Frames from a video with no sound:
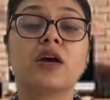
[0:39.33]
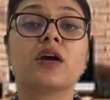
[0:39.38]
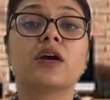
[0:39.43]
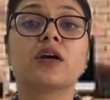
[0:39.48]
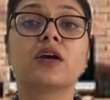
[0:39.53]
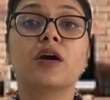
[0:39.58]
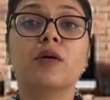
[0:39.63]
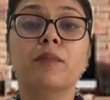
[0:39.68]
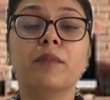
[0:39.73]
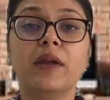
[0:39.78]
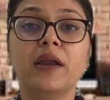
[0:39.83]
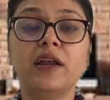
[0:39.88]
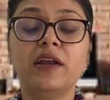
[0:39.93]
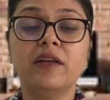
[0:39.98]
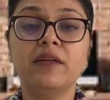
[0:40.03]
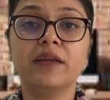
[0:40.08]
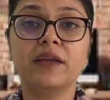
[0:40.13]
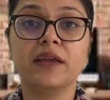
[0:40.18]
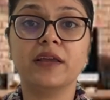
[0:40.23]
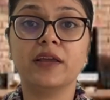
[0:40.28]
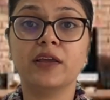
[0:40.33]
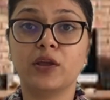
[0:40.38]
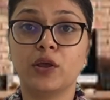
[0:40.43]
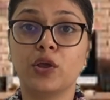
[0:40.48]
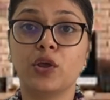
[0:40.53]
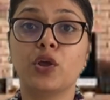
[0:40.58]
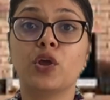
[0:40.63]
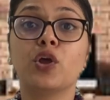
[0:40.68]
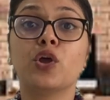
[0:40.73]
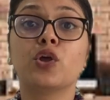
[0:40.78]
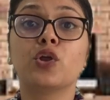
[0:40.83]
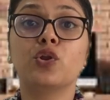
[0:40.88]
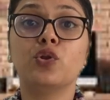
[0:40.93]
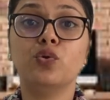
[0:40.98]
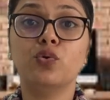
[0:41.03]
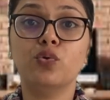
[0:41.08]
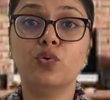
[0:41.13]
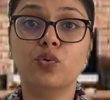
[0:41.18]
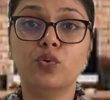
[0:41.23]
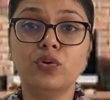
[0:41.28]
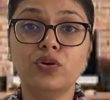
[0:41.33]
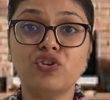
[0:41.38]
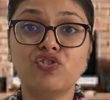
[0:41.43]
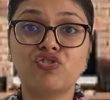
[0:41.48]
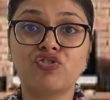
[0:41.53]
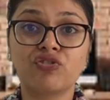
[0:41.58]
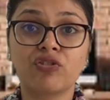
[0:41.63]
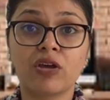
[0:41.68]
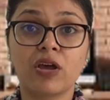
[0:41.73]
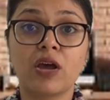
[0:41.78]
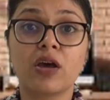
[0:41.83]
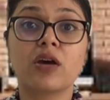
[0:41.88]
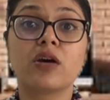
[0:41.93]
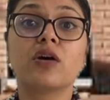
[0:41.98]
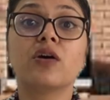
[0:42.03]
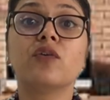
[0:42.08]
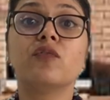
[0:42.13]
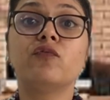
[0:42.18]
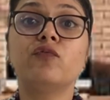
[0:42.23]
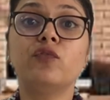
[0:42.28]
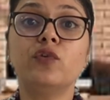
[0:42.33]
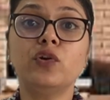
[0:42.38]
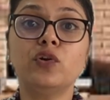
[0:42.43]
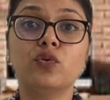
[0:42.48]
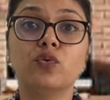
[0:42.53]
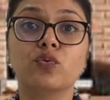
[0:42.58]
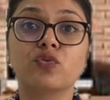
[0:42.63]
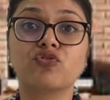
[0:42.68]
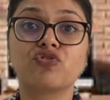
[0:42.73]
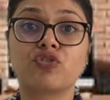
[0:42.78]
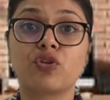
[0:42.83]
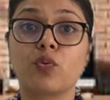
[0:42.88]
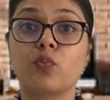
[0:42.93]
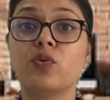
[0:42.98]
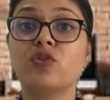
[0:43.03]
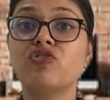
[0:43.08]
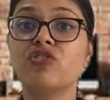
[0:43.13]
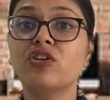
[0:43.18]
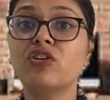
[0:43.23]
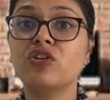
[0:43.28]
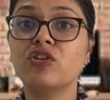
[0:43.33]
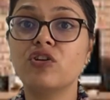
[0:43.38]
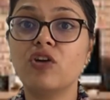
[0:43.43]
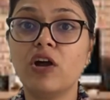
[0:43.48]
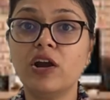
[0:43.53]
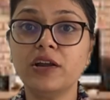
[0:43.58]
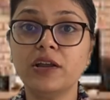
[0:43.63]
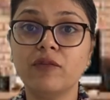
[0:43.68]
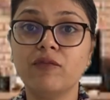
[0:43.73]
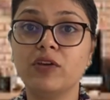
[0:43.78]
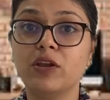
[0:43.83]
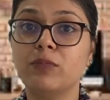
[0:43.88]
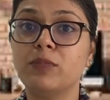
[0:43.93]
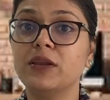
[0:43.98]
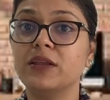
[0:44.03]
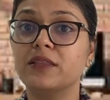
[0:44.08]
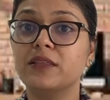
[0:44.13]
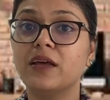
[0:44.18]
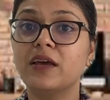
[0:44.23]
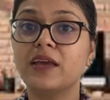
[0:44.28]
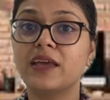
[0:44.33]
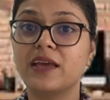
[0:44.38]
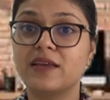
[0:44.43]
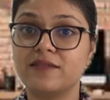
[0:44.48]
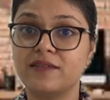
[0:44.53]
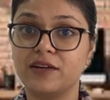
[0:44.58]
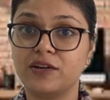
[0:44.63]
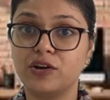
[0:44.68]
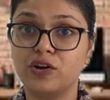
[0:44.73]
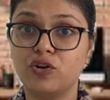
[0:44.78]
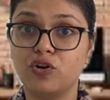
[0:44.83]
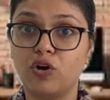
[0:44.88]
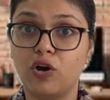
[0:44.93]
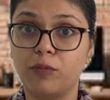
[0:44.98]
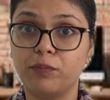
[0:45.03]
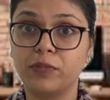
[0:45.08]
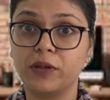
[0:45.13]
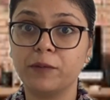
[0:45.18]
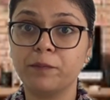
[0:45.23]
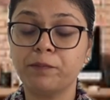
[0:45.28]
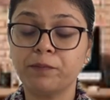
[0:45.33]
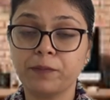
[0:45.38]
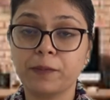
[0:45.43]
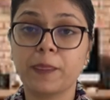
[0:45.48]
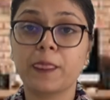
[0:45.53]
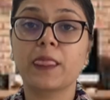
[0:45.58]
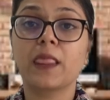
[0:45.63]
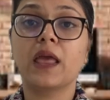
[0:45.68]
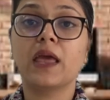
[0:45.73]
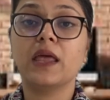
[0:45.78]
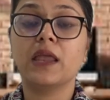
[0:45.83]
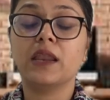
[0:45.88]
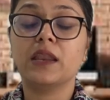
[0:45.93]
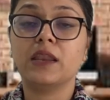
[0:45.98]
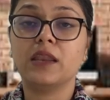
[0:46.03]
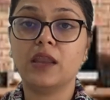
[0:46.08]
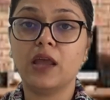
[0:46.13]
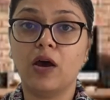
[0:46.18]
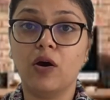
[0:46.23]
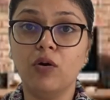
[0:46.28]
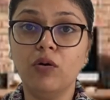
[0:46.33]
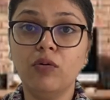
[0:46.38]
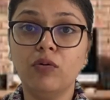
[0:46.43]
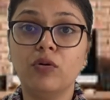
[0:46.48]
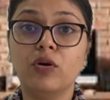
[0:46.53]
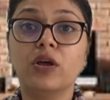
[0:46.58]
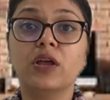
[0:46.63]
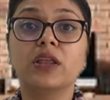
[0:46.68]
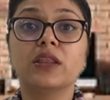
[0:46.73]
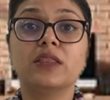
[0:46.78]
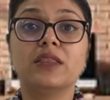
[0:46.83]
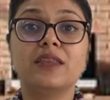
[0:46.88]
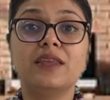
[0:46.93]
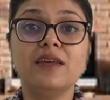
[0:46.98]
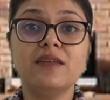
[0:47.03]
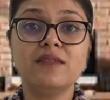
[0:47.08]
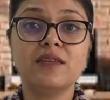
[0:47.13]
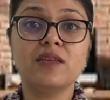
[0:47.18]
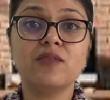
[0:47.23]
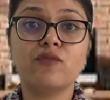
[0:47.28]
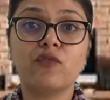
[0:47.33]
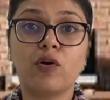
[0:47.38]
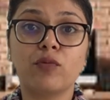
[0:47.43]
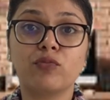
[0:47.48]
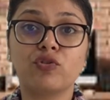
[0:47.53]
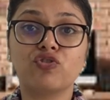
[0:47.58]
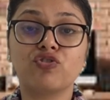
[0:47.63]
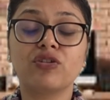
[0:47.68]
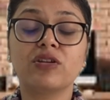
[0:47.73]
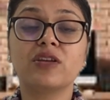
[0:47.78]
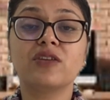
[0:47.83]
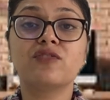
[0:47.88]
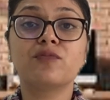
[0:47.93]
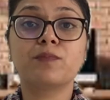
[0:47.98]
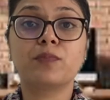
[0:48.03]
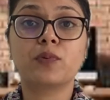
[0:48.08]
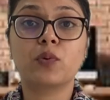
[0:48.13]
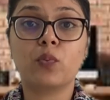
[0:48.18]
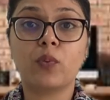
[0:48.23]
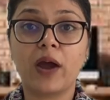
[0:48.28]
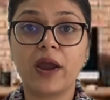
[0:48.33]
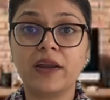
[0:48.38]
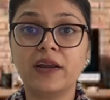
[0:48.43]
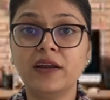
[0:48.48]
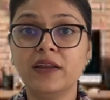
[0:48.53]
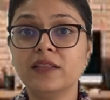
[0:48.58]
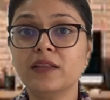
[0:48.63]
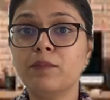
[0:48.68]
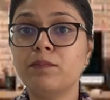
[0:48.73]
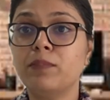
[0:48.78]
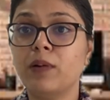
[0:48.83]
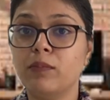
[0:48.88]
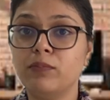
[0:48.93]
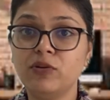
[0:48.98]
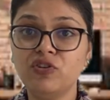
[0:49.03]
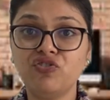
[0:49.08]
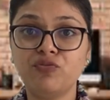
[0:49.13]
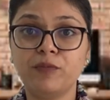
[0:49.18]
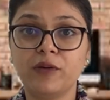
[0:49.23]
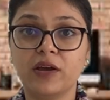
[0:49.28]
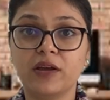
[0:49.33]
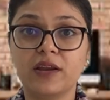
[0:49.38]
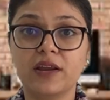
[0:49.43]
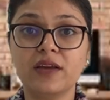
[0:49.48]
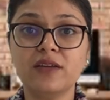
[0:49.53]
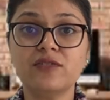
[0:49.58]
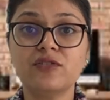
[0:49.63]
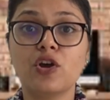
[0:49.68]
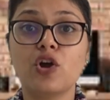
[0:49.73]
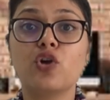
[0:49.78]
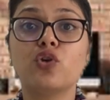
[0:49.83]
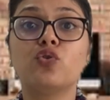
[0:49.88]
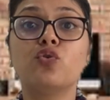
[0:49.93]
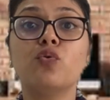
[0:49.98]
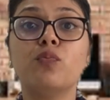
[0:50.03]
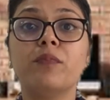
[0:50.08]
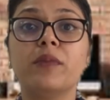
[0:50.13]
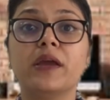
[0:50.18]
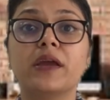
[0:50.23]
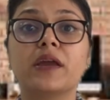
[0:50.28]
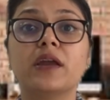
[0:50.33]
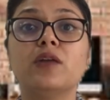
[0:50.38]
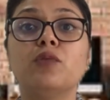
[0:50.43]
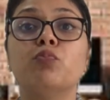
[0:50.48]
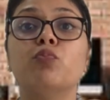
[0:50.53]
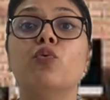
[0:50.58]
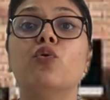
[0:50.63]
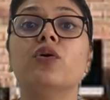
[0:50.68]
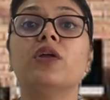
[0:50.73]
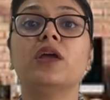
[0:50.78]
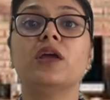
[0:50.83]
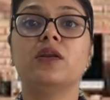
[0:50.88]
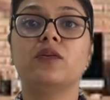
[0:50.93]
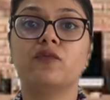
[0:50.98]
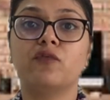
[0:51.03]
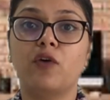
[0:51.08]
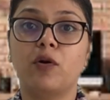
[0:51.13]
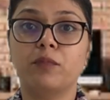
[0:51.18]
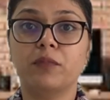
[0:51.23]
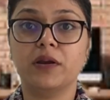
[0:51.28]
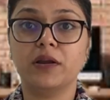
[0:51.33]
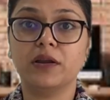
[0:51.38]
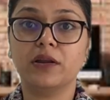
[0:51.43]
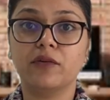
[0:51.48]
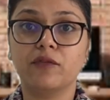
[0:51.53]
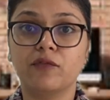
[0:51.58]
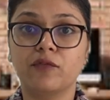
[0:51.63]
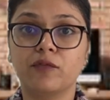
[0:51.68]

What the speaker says: commentary, notes, footnotes which are not available in the gazetted copy. Now, this information is provided in the published Bear Acts to make it more informative,